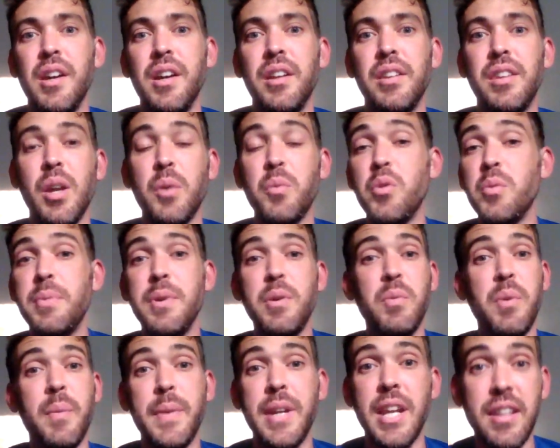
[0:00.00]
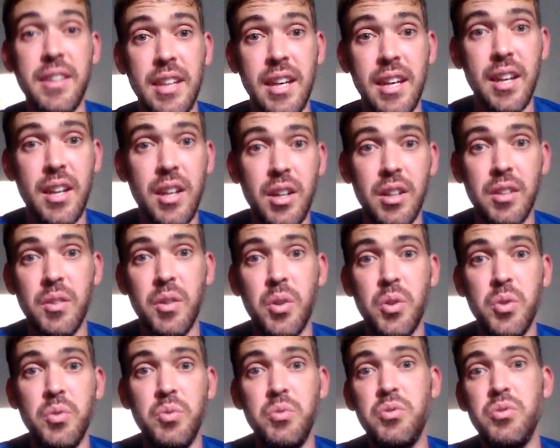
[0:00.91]
There will be women out there
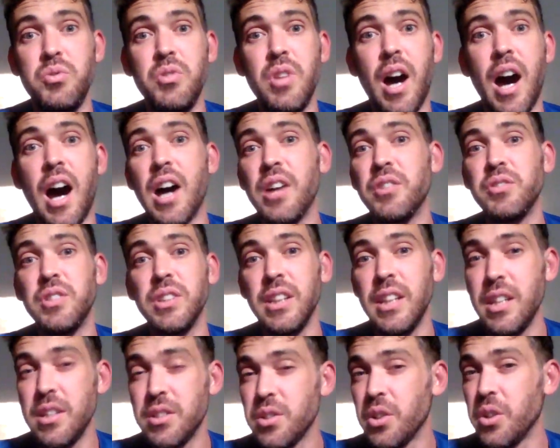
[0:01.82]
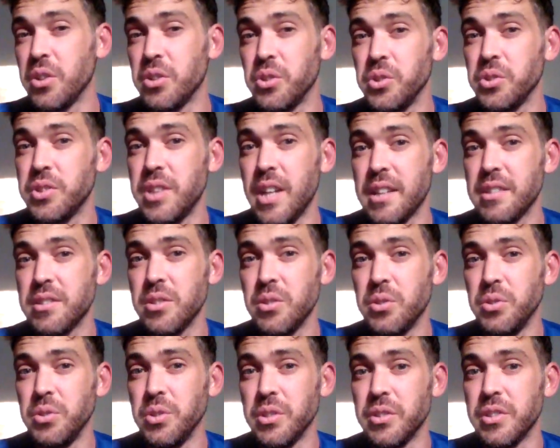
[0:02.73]
who aren't really into oral sex at
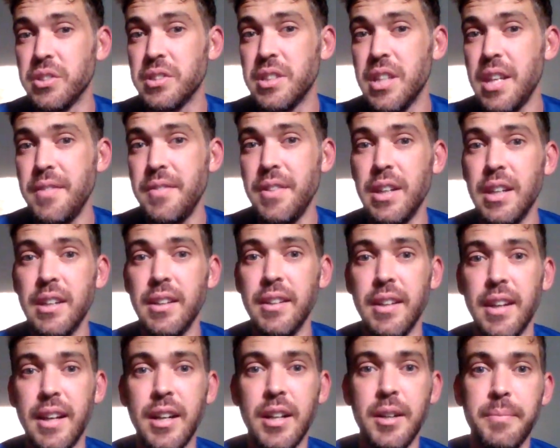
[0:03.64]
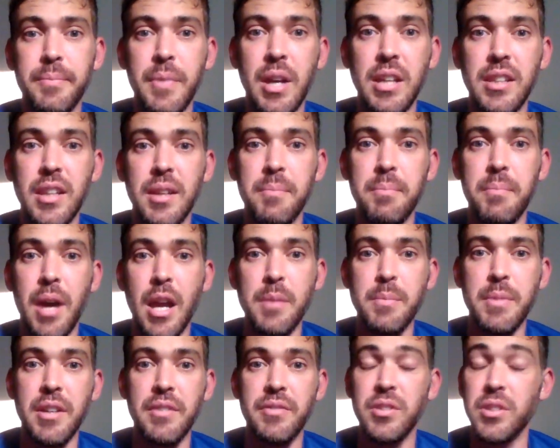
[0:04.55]
all or receiving it, and that may
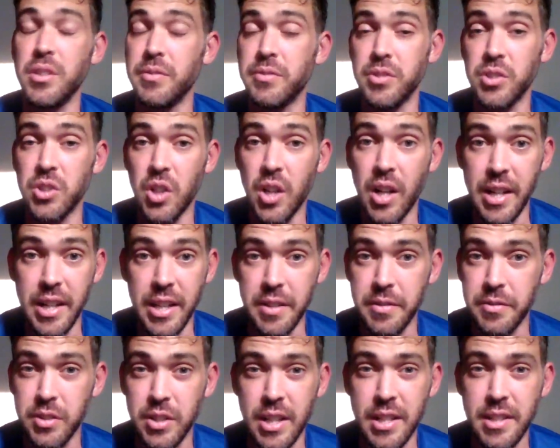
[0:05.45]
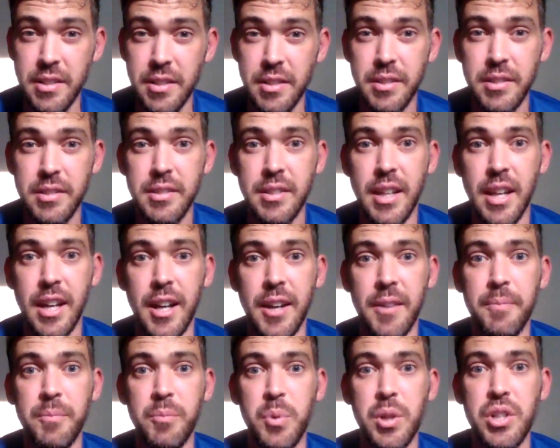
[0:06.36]
be for a variety of reasons,
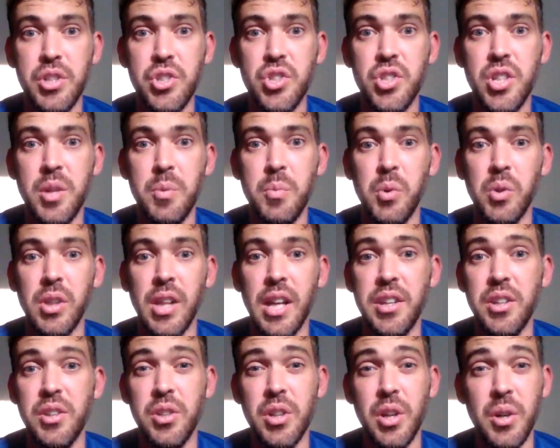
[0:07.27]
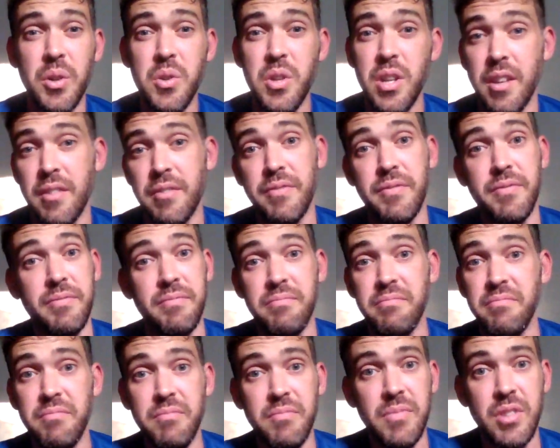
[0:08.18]
which she will let you know if
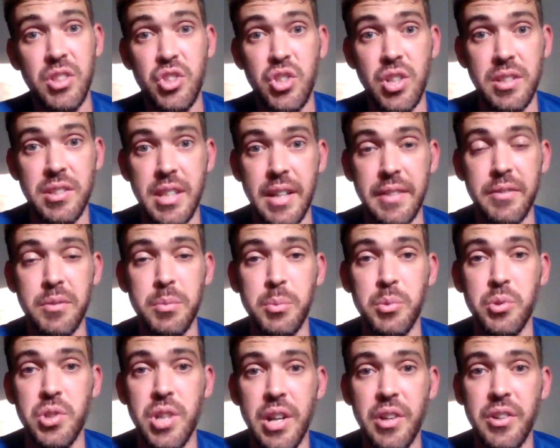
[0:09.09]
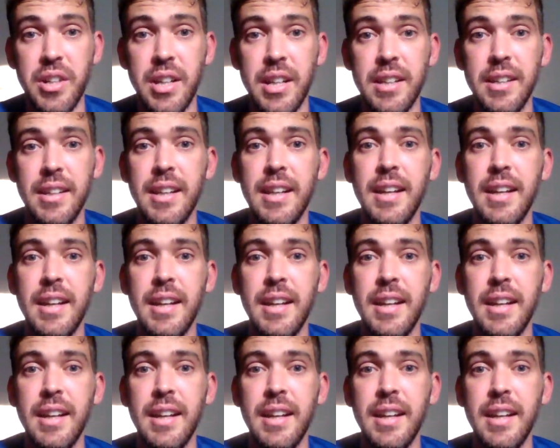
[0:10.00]
she's comfortable sharing it.